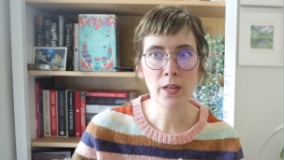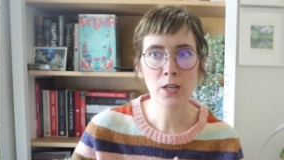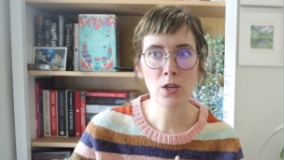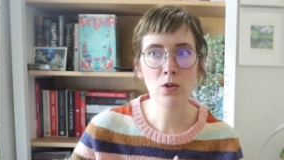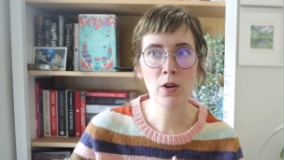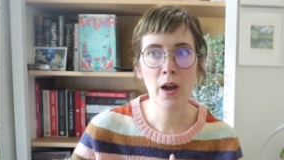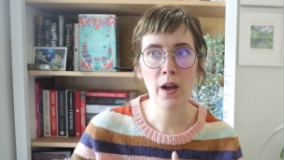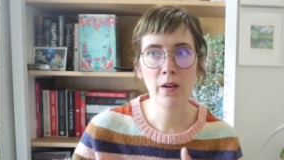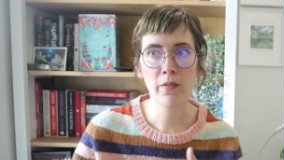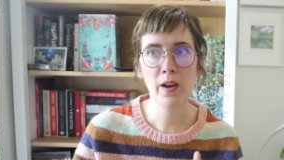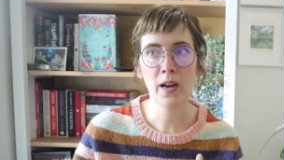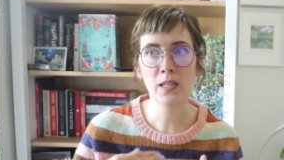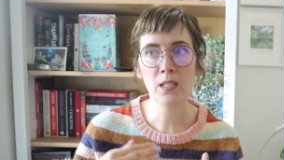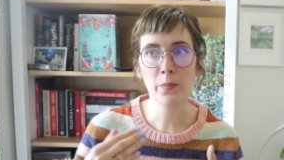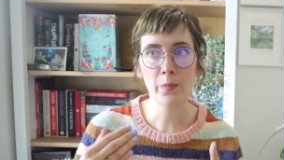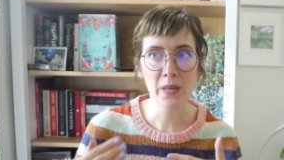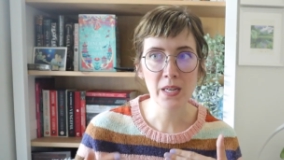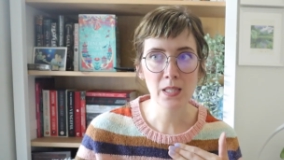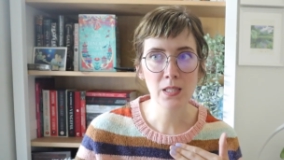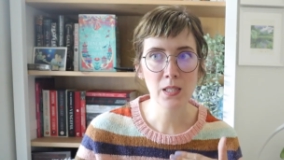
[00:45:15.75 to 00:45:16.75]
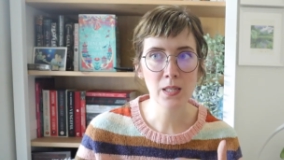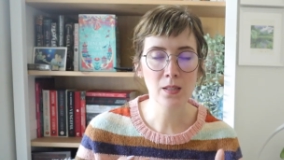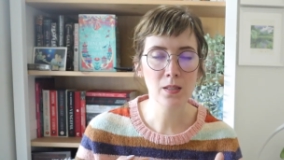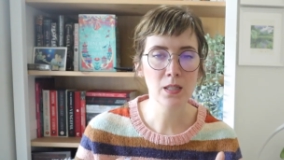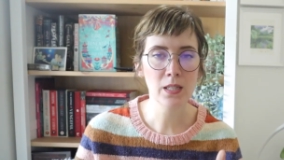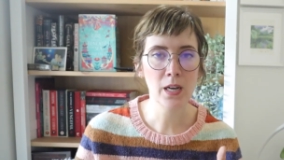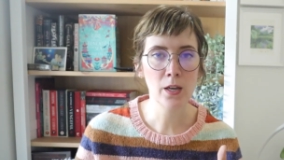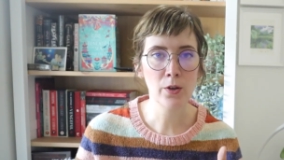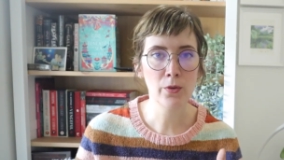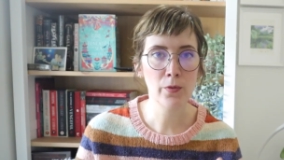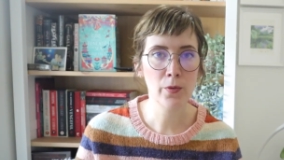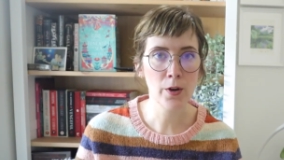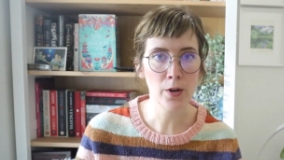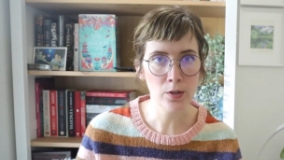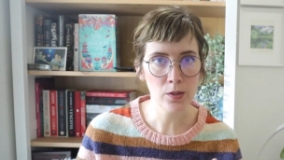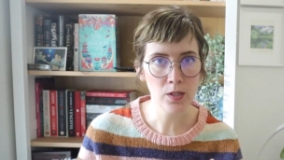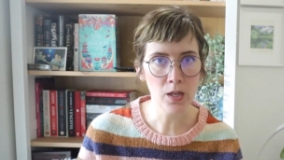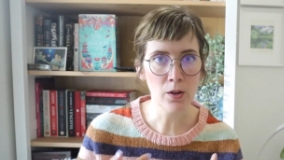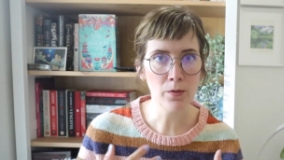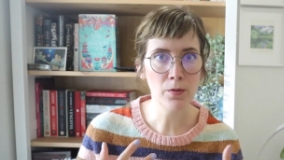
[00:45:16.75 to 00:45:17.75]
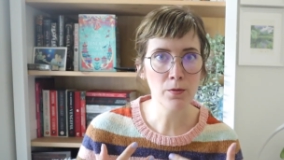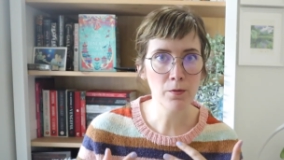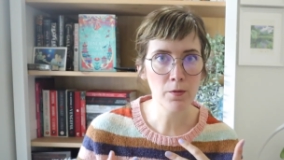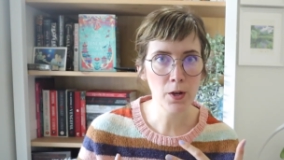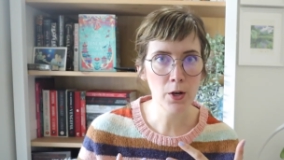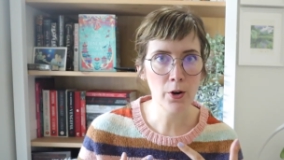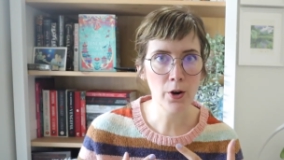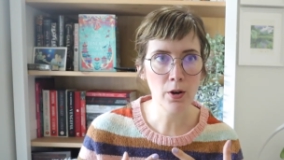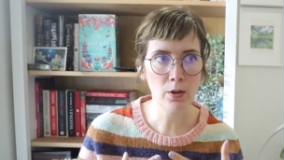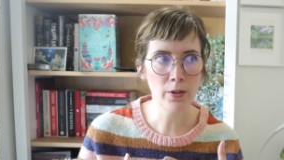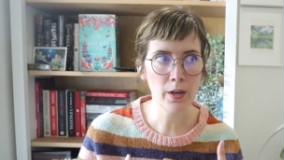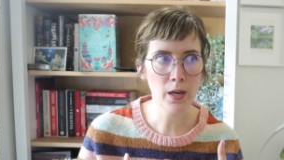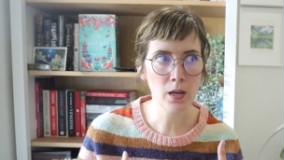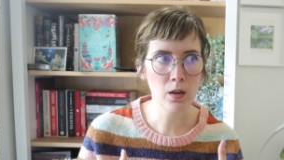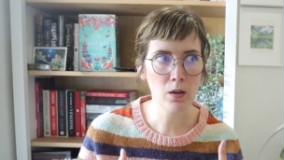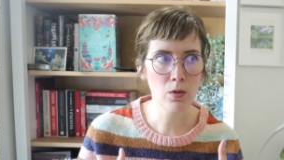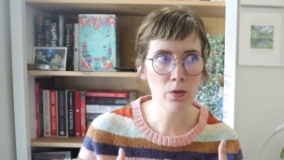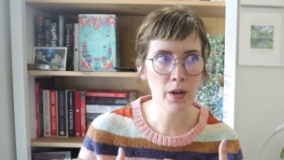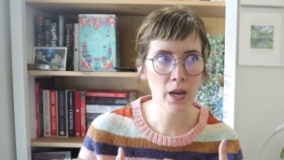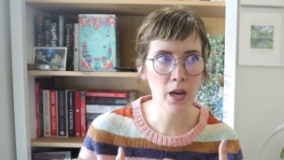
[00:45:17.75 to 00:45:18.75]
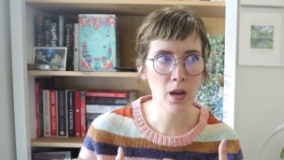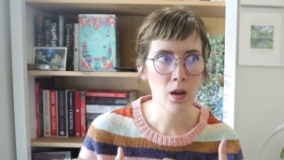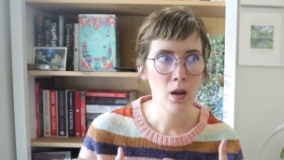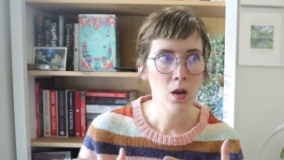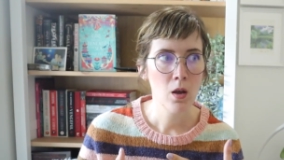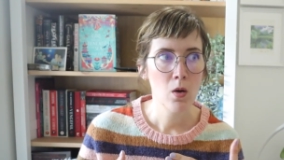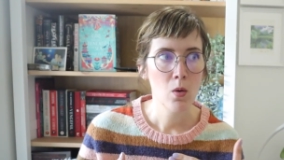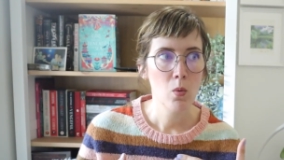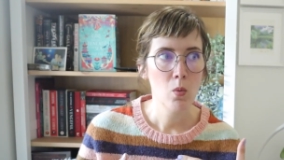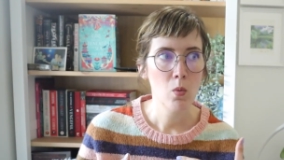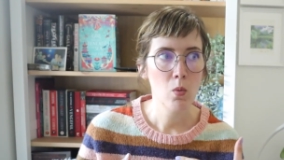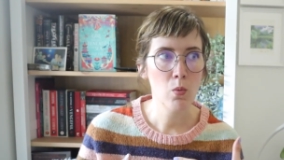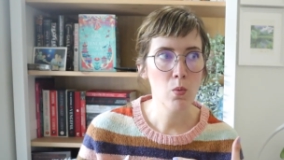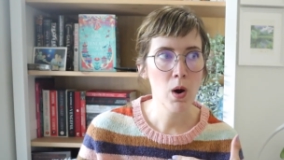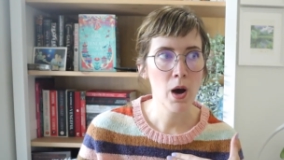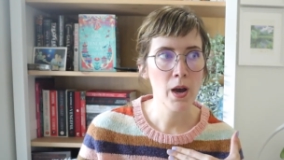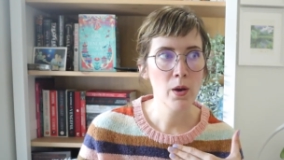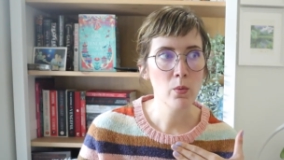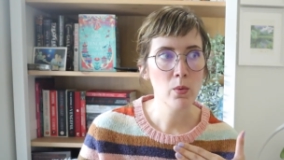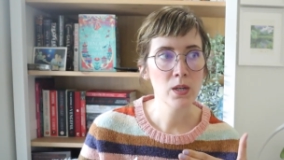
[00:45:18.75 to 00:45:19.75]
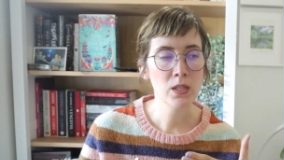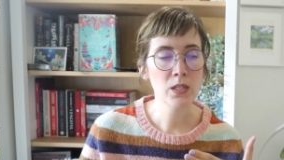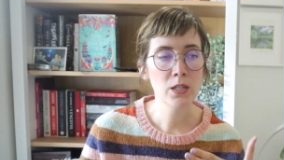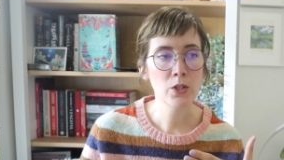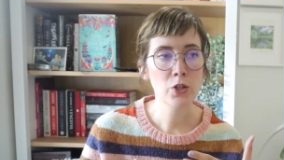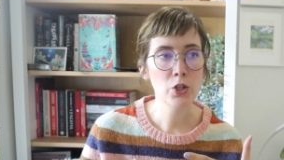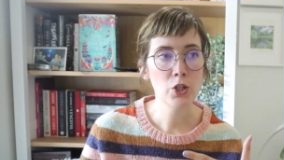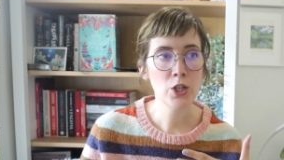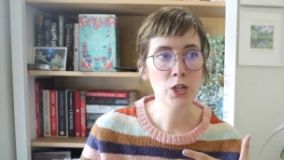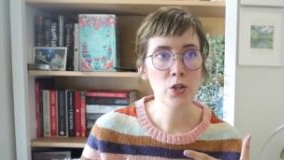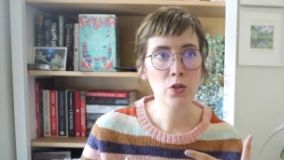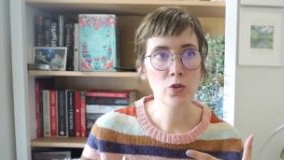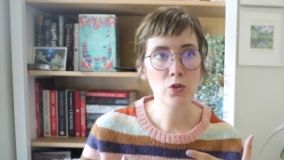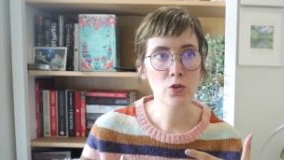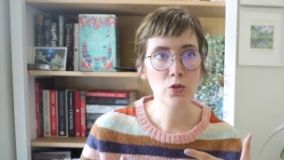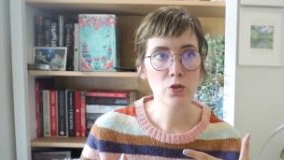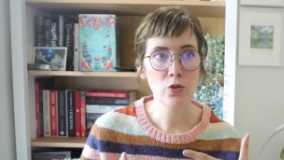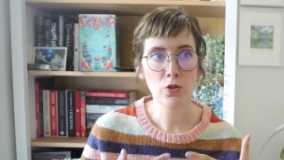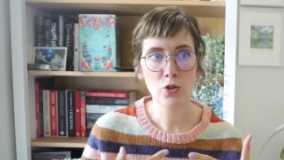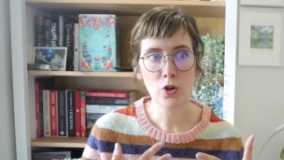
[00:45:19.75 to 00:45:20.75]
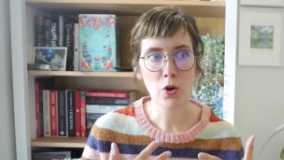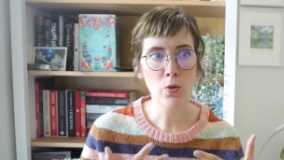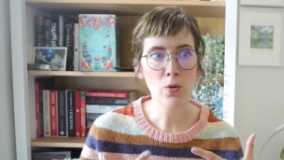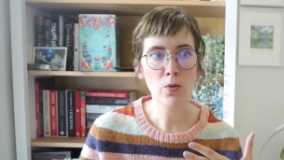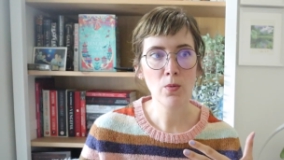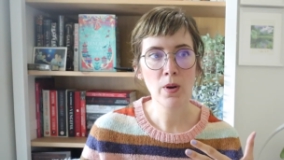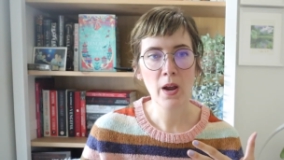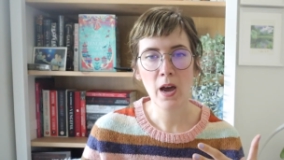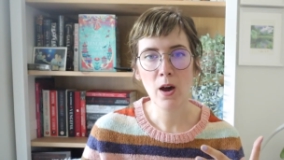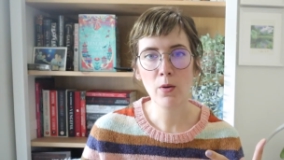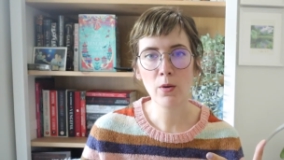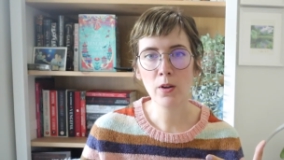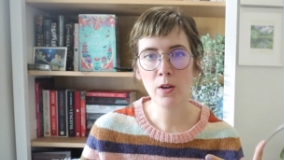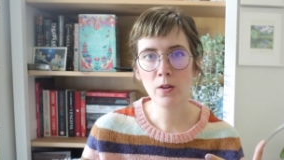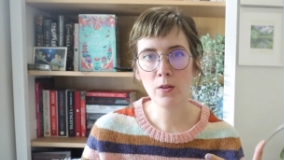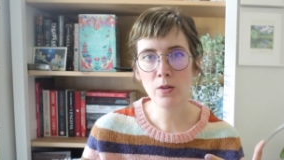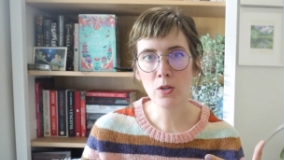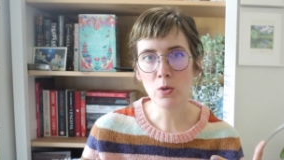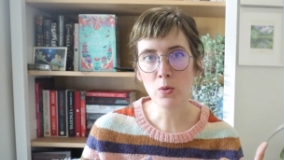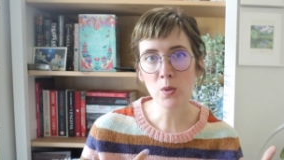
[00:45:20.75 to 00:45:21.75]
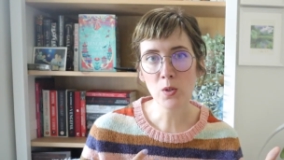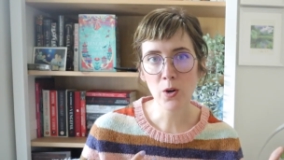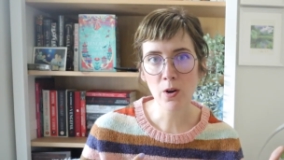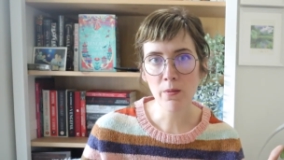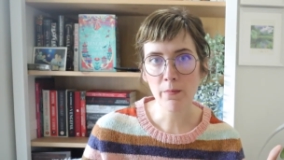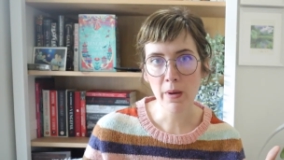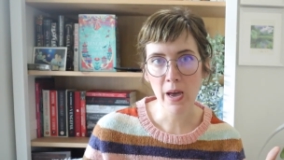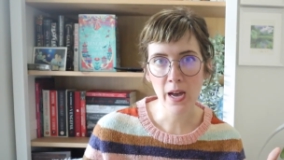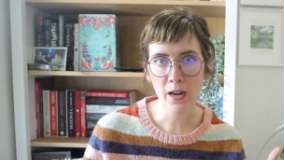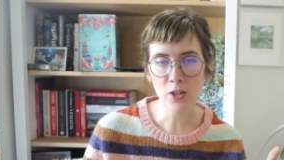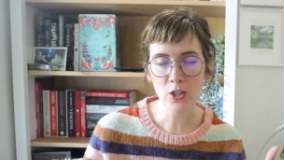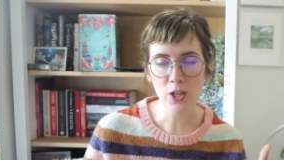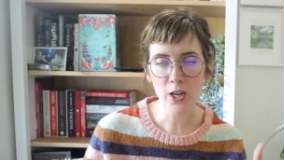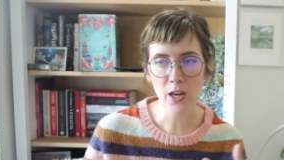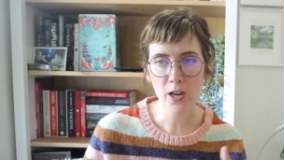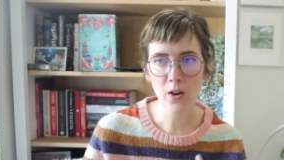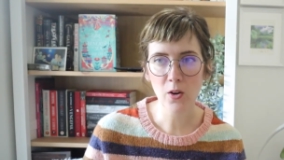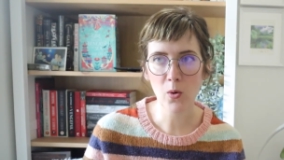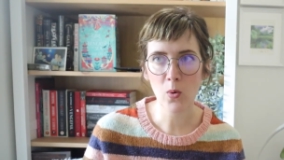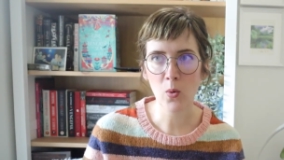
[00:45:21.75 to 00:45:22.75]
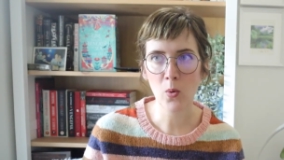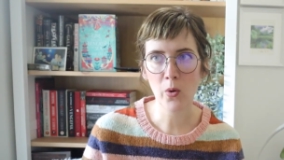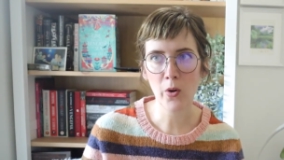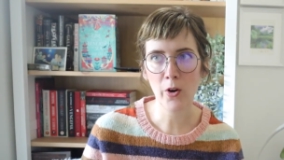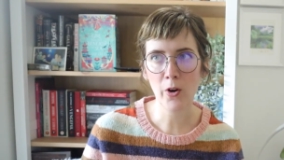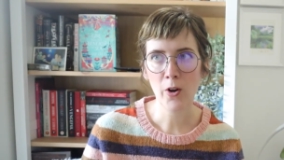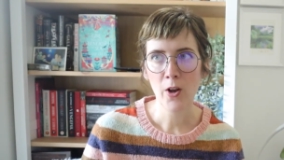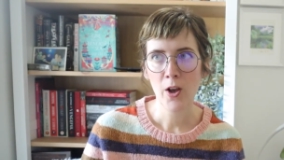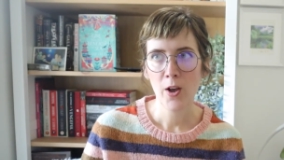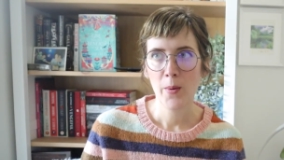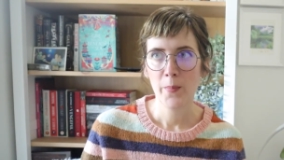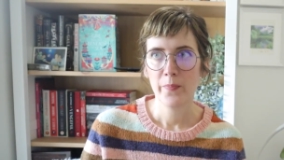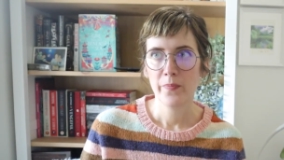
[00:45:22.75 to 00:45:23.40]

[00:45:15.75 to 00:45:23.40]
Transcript: Like you kind of had to piece things together for yourself and figure out like, okay, why wasn't she shown how to use her magic? Or